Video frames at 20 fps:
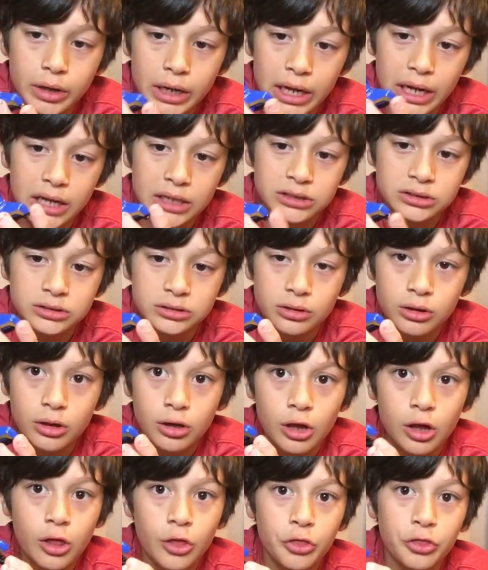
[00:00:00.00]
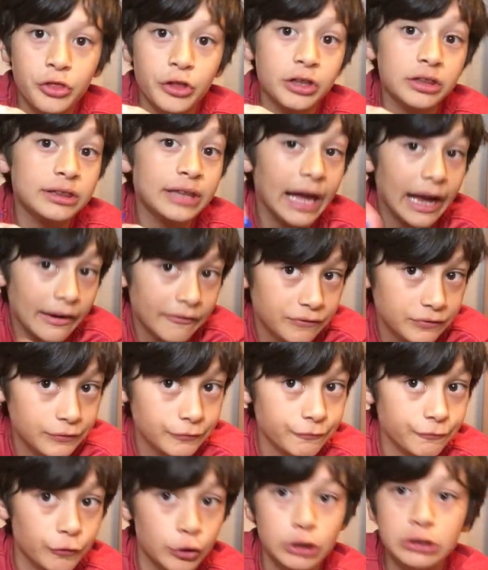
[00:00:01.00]
as the left
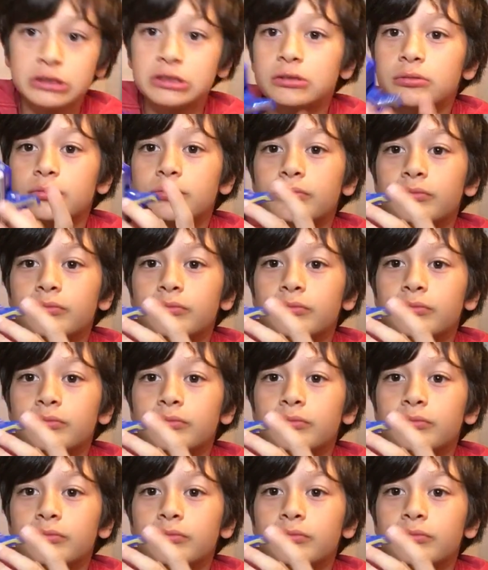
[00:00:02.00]
foot.